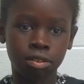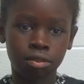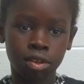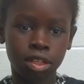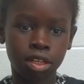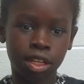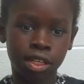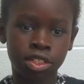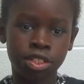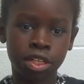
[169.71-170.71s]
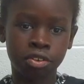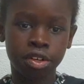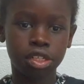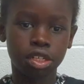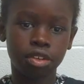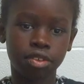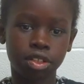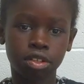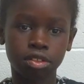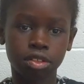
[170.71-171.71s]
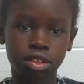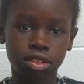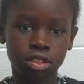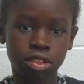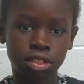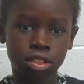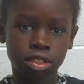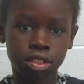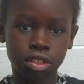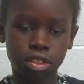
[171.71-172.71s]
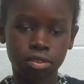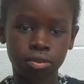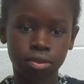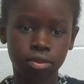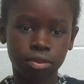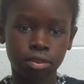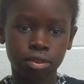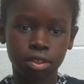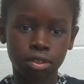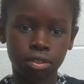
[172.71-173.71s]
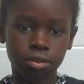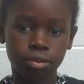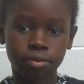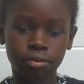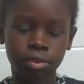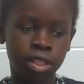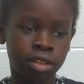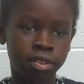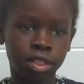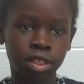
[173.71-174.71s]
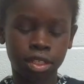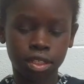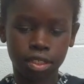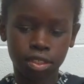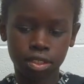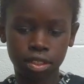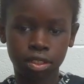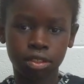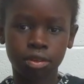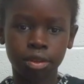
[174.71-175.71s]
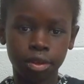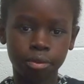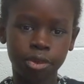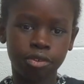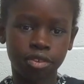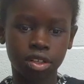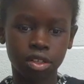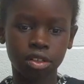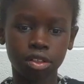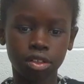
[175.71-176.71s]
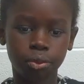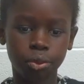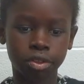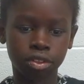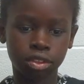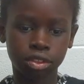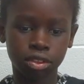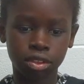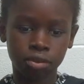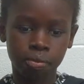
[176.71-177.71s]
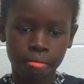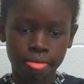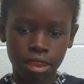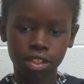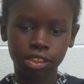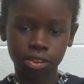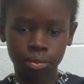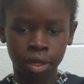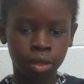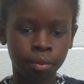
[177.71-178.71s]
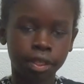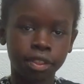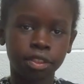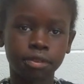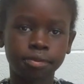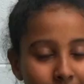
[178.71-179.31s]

We're the next generation of adults. So we have to like move our world into a better place